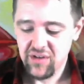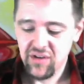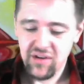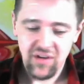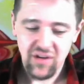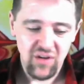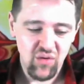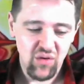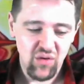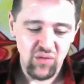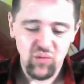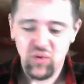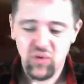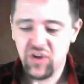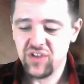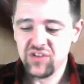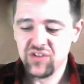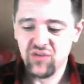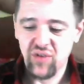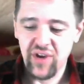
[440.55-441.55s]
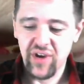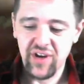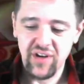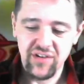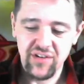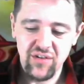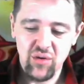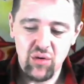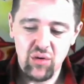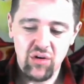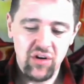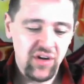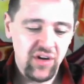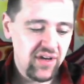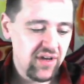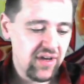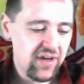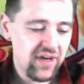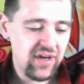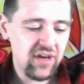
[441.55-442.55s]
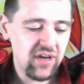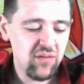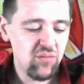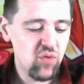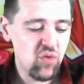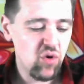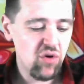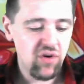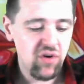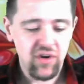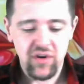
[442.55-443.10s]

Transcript: No one wants Granadora anymore.